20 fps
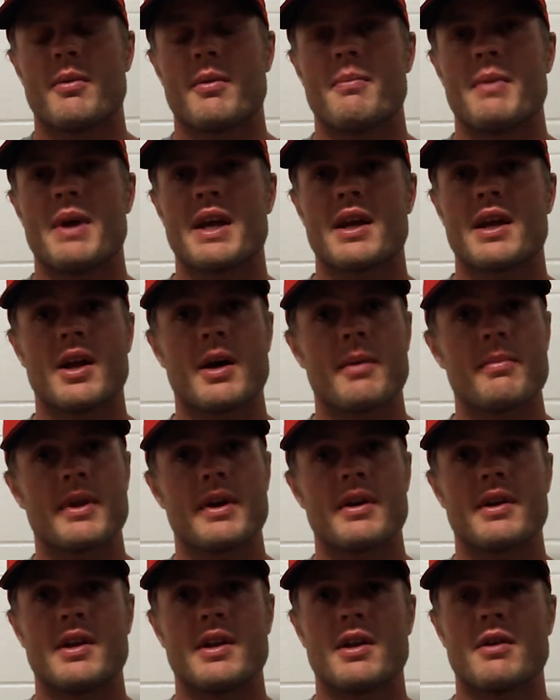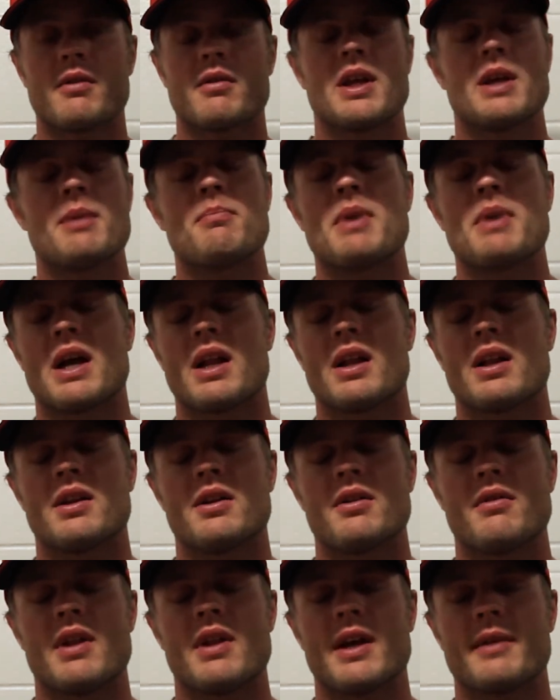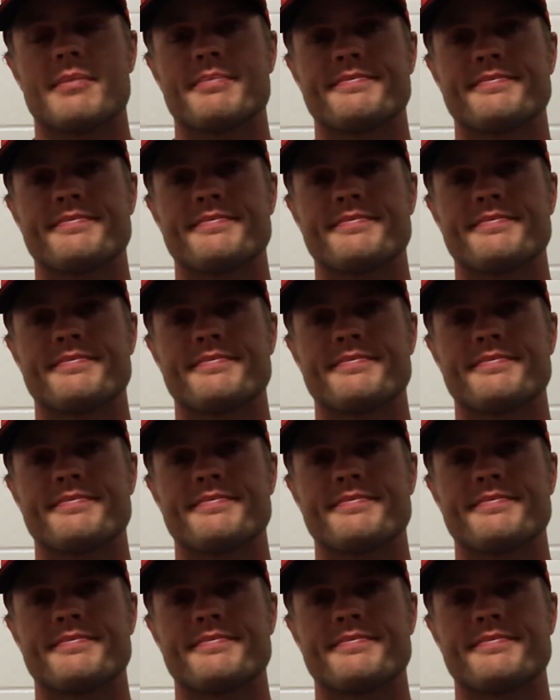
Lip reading: make it up there and keep battling and do that.